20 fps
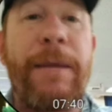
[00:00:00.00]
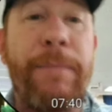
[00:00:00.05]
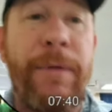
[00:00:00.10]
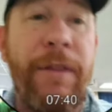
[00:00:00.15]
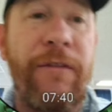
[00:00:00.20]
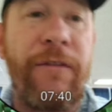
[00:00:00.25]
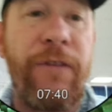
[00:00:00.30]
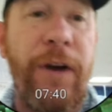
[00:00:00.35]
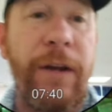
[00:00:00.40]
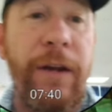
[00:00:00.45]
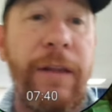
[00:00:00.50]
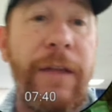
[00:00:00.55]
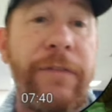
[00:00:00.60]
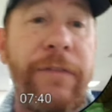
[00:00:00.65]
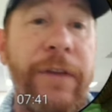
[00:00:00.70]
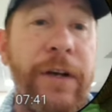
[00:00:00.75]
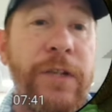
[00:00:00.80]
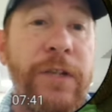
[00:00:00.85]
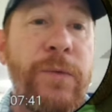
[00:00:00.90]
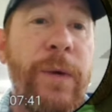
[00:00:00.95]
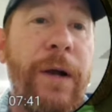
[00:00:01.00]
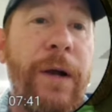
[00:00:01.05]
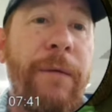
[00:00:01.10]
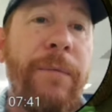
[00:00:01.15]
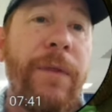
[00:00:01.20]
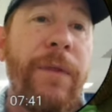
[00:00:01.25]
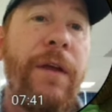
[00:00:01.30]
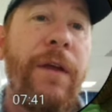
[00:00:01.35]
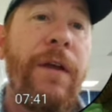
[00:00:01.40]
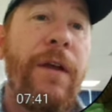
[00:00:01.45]
on the far left there as well.
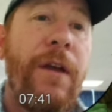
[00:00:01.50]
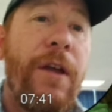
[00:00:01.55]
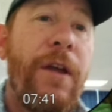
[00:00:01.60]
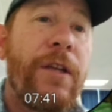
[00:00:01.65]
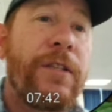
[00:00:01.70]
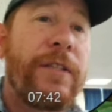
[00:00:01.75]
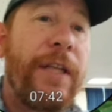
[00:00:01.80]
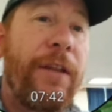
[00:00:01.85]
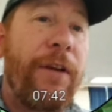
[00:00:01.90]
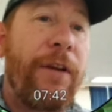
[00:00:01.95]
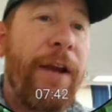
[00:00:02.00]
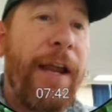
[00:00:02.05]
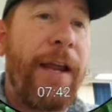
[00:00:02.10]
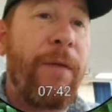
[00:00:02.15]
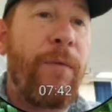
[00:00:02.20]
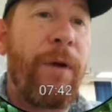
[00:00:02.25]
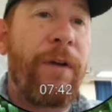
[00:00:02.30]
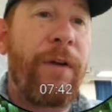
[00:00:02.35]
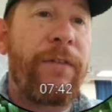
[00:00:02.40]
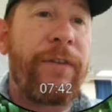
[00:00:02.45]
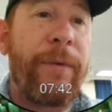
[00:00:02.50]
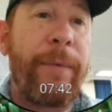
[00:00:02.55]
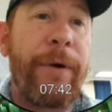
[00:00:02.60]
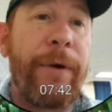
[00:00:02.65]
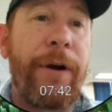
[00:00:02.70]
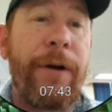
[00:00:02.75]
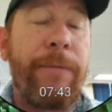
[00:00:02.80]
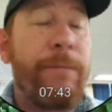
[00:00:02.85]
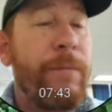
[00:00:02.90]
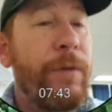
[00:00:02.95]
It's another A1 from
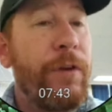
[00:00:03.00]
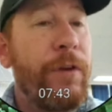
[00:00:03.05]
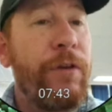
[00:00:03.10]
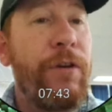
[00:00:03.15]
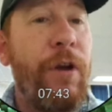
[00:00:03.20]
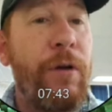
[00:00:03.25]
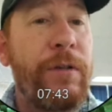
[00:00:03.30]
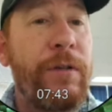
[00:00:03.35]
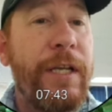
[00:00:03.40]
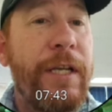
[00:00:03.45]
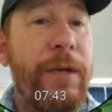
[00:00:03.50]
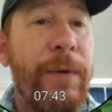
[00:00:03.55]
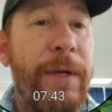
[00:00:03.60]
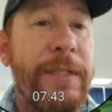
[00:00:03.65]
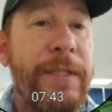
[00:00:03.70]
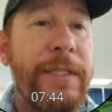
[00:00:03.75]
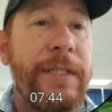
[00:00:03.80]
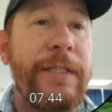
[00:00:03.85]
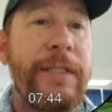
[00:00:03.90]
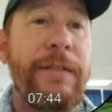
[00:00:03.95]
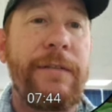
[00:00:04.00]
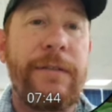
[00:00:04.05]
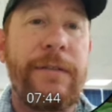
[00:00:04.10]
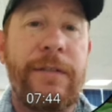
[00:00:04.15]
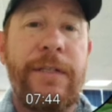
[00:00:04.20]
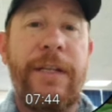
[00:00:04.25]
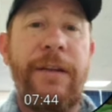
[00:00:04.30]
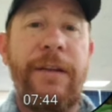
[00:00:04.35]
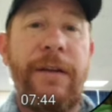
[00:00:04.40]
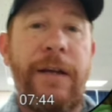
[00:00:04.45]
her. No decrease to
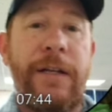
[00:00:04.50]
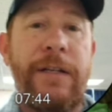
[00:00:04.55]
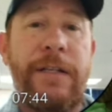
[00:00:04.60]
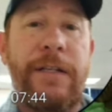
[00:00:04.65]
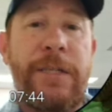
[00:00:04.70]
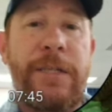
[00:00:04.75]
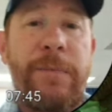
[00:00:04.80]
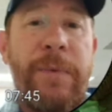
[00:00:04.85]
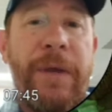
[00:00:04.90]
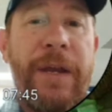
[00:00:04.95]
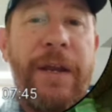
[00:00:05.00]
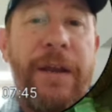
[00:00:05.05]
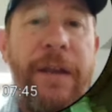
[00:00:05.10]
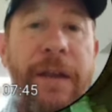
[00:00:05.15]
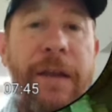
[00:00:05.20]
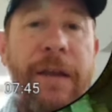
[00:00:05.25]
speed.